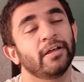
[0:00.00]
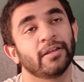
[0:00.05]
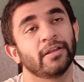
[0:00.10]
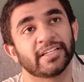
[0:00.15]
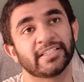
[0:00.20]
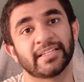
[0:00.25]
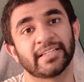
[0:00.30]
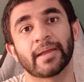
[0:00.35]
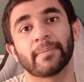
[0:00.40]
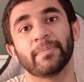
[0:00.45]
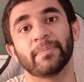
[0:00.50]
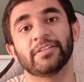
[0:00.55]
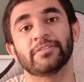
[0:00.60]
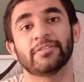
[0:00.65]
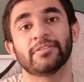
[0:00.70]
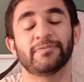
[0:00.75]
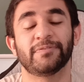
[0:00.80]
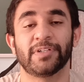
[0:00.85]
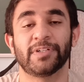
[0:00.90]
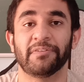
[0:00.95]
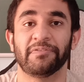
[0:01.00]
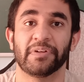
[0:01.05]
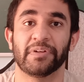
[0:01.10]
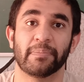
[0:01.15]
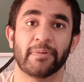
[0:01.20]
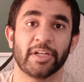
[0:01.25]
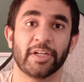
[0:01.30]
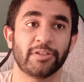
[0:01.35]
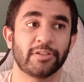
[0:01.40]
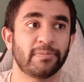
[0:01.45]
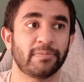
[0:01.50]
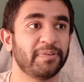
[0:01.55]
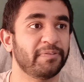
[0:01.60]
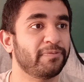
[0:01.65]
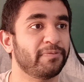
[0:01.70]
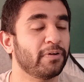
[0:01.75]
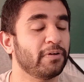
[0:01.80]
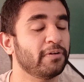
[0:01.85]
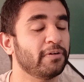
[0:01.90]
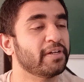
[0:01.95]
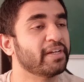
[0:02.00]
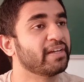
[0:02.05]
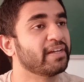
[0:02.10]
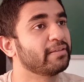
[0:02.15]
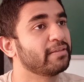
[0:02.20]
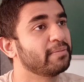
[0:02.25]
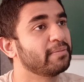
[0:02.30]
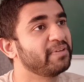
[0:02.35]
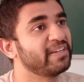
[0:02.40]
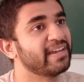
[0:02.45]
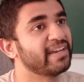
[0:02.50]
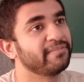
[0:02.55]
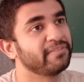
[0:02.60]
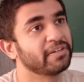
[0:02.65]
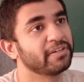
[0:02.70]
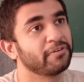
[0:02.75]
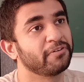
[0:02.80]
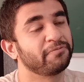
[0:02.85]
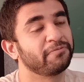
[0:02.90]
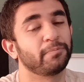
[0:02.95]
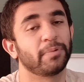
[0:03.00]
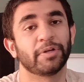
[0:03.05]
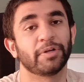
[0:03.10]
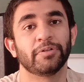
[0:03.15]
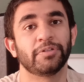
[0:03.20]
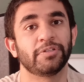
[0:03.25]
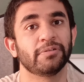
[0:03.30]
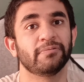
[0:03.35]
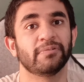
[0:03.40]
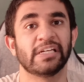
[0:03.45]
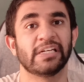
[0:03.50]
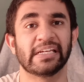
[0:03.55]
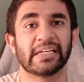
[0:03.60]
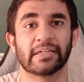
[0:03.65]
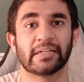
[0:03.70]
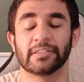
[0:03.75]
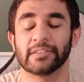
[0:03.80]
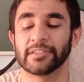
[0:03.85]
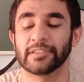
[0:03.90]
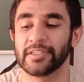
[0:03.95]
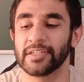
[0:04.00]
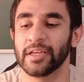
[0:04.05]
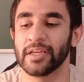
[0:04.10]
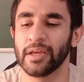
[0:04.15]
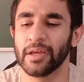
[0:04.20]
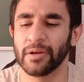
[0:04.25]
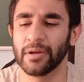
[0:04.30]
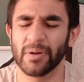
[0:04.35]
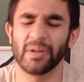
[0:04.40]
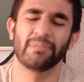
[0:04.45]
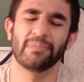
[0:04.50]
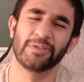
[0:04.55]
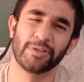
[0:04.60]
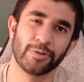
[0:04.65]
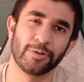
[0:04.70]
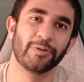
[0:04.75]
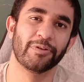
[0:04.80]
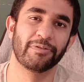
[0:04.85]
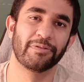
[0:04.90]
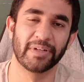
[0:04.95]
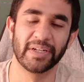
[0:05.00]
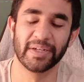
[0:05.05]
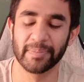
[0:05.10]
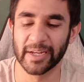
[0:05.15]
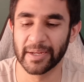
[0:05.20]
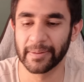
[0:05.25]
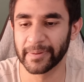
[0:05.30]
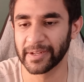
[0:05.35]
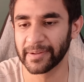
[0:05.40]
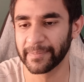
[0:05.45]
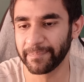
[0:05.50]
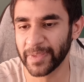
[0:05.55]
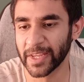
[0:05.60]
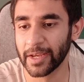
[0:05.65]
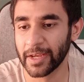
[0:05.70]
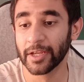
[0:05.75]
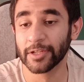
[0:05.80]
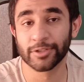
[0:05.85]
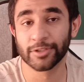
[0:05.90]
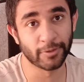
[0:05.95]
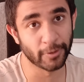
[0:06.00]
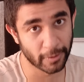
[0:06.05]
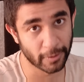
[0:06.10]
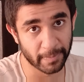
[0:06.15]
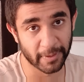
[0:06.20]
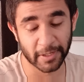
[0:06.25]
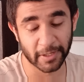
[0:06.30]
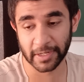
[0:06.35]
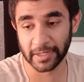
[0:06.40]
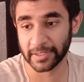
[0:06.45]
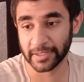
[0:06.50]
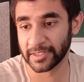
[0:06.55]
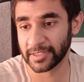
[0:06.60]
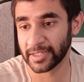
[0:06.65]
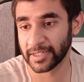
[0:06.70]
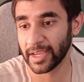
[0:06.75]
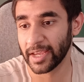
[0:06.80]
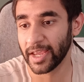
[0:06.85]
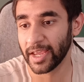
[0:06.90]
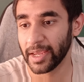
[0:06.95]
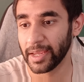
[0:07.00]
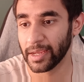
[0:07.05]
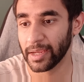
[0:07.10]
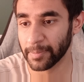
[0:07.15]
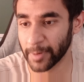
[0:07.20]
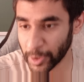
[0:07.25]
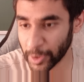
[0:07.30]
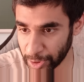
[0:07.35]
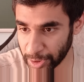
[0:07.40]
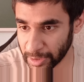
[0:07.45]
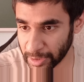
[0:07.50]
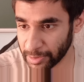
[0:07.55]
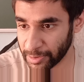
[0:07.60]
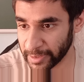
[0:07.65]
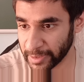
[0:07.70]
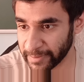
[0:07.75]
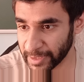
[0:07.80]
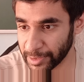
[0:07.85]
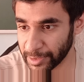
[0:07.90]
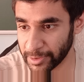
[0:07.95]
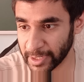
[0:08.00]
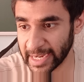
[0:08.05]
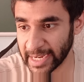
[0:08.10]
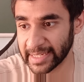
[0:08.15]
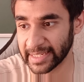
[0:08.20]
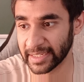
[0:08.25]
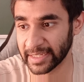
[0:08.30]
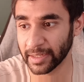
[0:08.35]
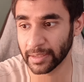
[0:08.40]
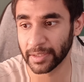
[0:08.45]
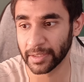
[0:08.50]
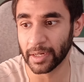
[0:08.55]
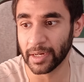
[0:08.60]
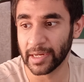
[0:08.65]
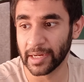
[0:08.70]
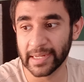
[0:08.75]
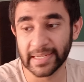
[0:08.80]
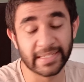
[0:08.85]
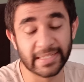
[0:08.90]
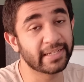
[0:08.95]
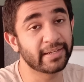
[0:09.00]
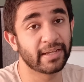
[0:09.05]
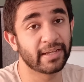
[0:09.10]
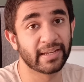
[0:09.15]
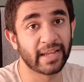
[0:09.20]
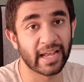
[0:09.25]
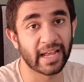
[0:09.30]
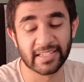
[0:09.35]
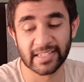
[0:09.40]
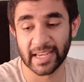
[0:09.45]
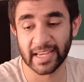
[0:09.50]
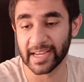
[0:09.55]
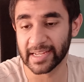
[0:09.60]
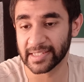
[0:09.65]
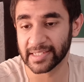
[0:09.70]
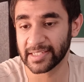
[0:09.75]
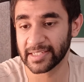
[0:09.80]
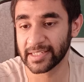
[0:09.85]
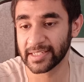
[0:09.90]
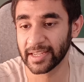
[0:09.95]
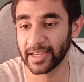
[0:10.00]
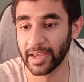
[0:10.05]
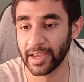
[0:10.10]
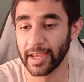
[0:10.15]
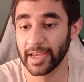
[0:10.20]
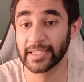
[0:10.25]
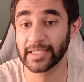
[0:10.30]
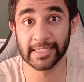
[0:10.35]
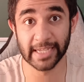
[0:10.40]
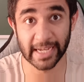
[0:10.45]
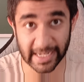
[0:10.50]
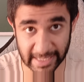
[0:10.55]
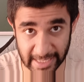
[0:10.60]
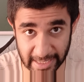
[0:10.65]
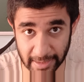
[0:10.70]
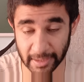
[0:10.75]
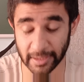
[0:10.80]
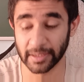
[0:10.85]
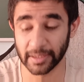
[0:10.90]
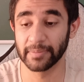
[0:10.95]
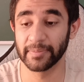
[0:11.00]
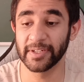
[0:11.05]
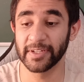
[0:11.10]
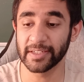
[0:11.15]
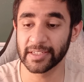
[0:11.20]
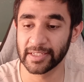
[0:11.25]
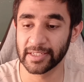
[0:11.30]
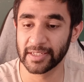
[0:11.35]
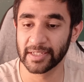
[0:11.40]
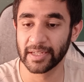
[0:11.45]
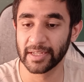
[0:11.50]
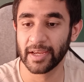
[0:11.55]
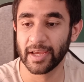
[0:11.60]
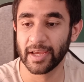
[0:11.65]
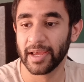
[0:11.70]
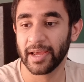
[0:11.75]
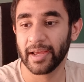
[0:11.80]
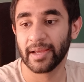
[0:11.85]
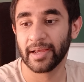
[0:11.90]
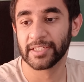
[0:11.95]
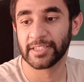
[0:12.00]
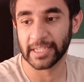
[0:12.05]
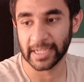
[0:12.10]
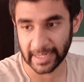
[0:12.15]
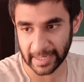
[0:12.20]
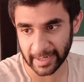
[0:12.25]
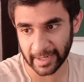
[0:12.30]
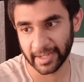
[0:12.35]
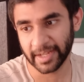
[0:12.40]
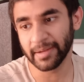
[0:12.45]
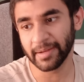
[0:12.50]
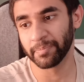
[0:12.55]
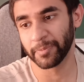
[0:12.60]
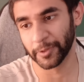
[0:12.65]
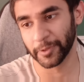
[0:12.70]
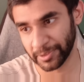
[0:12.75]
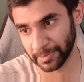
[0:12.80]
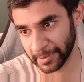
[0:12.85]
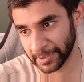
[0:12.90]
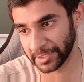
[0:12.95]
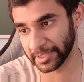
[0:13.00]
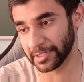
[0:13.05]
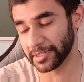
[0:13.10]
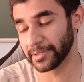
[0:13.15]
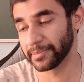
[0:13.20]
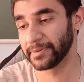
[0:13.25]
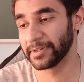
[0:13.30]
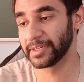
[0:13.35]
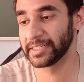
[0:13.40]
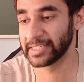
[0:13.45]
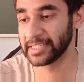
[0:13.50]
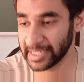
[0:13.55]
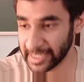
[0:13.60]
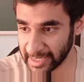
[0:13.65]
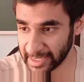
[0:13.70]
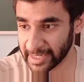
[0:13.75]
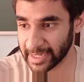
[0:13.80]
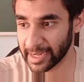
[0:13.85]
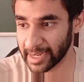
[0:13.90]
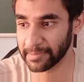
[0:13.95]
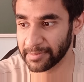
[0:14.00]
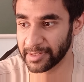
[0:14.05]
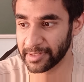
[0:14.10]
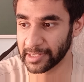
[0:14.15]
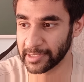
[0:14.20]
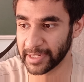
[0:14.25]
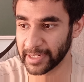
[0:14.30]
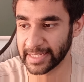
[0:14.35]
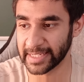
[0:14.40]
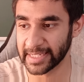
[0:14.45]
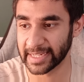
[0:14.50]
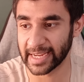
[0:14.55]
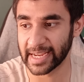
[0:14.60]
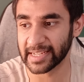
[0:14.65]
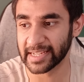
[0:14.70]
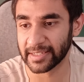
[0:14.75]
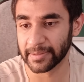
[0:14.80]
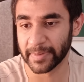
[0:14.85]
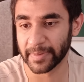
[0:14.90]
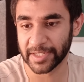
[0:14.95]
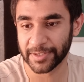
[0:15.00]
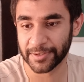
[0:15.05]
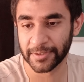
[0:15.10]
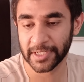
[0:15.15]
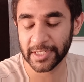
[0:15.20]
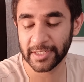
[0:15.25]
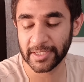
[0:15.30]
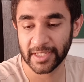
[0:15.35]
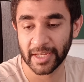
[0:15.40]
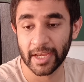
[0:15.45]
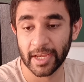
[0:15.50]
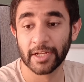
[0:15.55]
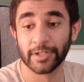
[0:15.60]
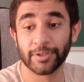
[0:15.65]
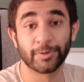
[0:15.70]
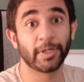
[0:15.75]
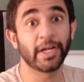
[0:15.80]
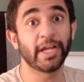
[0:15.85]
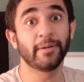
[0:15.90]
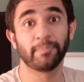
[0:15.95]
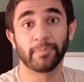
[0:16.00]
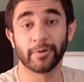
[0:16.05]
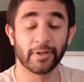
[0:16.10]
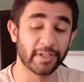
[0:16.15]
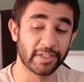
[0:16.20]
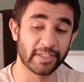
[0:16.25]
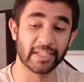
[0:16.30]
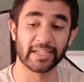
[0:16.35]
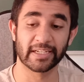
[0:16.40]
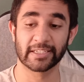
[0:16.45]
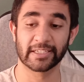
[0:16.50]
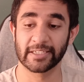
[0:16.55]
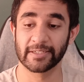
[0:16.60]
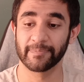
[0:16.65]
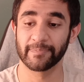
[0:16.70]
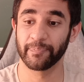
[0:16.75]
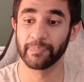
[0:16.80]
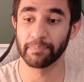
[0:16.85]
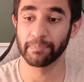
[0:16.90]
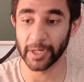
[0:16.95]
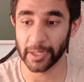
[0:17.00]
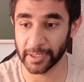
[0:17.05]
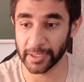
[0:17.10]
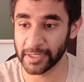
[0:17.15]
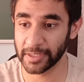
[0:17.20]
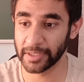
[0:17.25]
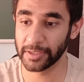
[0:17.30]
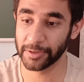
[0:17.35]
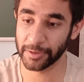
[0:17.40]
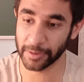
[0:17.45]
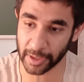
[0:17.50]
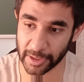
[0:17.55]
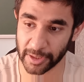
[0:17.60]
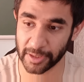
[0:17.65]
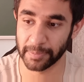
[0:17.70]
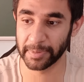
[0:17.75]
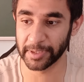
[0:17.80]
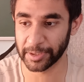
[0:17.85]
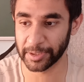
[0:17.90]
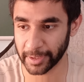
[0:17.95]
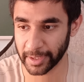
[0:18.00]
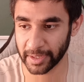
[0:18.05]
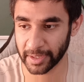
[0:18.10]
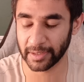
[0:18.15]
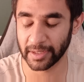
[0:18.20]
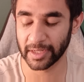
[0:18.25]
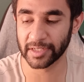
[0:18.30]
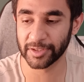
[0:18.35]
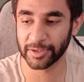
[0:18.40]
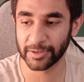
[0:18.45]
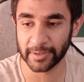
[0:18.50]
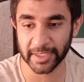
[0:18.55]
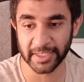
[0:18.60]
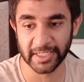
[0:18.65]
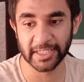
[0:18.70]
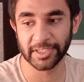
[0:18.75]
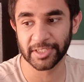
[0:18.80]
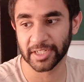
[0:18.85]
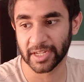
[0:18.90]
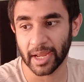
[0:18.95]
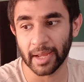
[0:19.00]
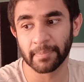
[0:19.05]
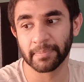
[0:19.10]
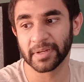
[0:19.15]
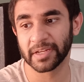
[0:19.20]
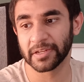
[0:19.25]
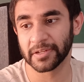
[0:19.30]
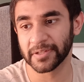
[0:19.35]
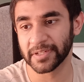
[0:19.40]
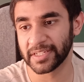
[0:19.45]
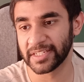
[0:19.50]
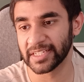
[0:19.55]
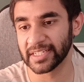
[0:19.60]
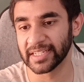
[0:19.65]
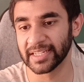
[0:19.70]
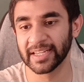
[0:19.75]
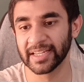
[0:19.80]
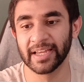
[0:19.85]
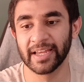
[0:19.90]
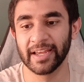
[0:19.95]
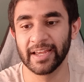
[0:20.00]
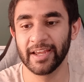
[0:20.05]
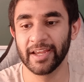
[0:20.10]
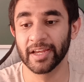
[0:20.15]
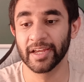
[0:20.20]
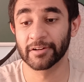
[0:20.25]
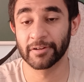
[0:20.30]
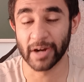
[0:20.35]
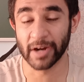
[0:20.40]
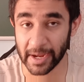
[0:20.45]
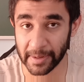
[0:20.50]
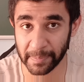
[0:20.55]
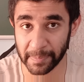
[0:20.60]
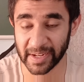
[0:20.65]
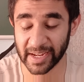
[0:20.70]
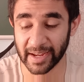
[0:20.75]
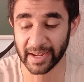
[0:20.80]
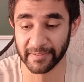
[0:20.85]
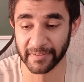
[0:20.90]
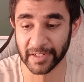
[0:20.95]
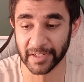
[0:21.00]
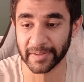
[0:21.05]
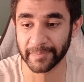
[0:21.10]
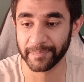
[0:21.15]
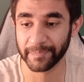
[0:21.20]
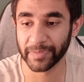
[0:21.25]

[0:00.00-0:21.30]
segments of traffic might just be following the behavior of 1 or 2 vehicles. Well, 2 or 3 maybe. Stock markets, emotion-driven trading, herding, and cascades. Dating dynamics, signaling, plausible deniability, game theoretic asymmetries. Trade politics, barter, trust, betrayal, and strategic ambiguity, crowd behavior,